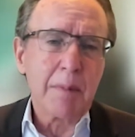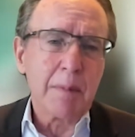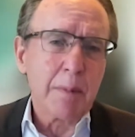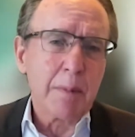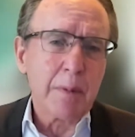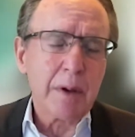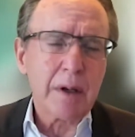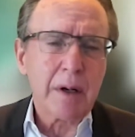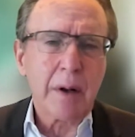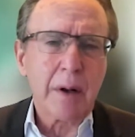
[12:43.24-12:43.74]

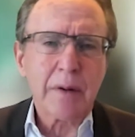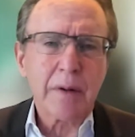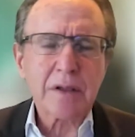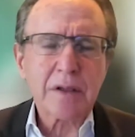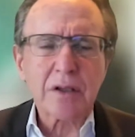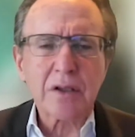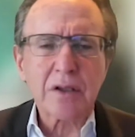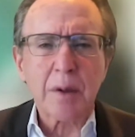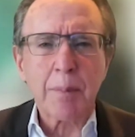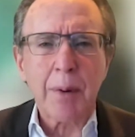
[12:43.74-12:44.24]
this
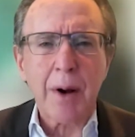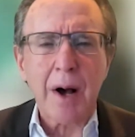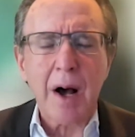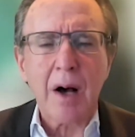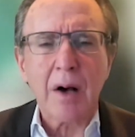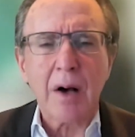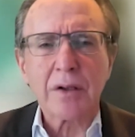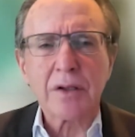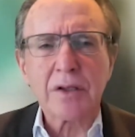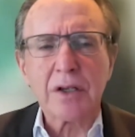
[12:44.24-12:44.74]
is a
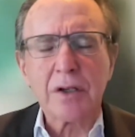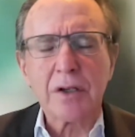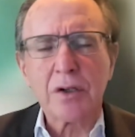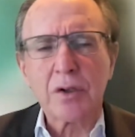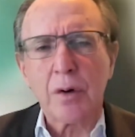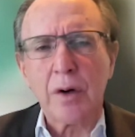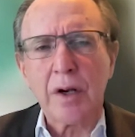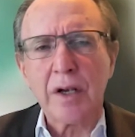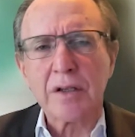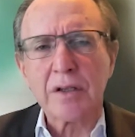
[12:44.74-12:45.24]
policy
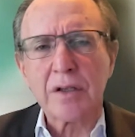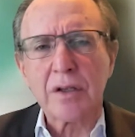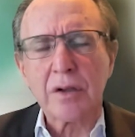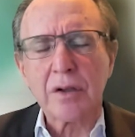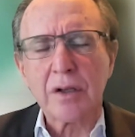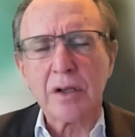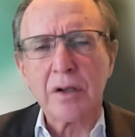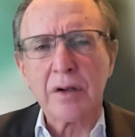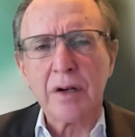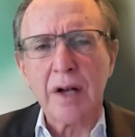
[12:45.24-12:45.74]
choice
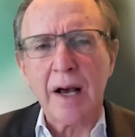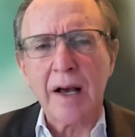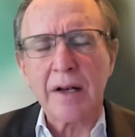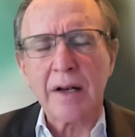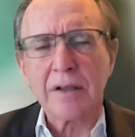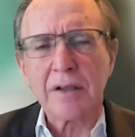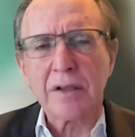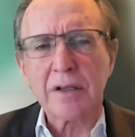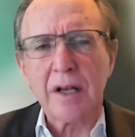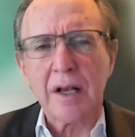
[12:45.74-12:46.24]
that the
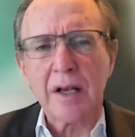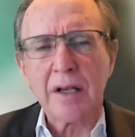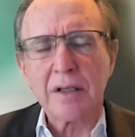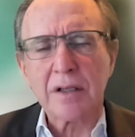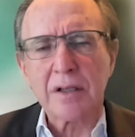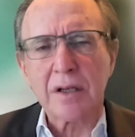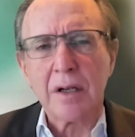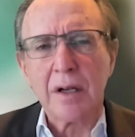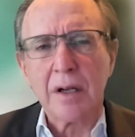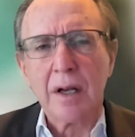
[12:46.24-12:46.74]
United
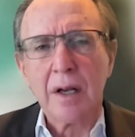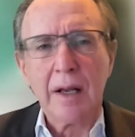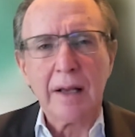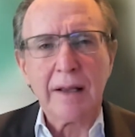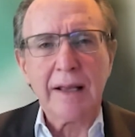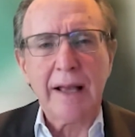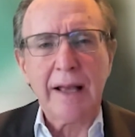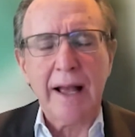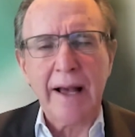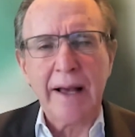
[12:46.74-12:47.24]
States
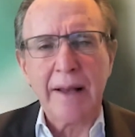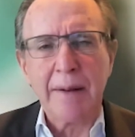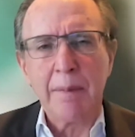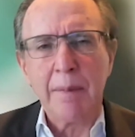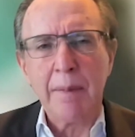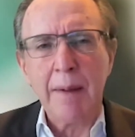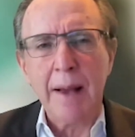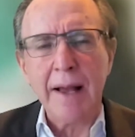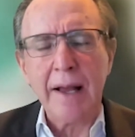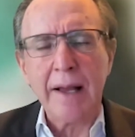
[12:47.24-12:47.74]

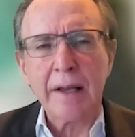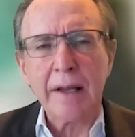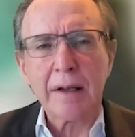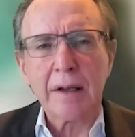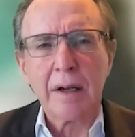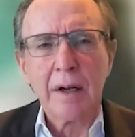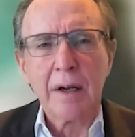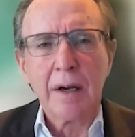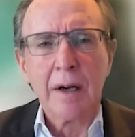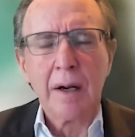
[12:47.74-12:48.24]
can
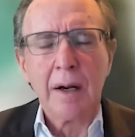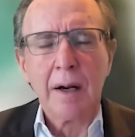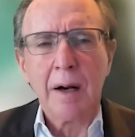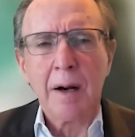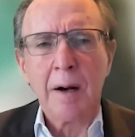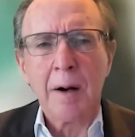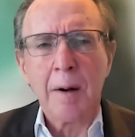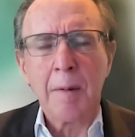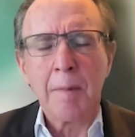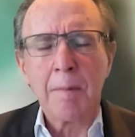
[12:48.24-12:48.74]
make.
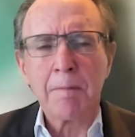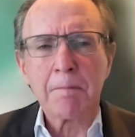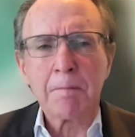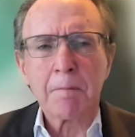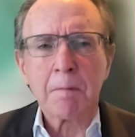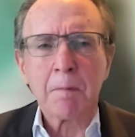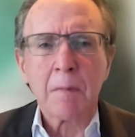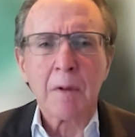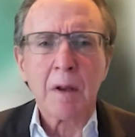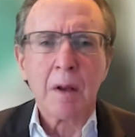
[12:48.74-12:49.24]
Again,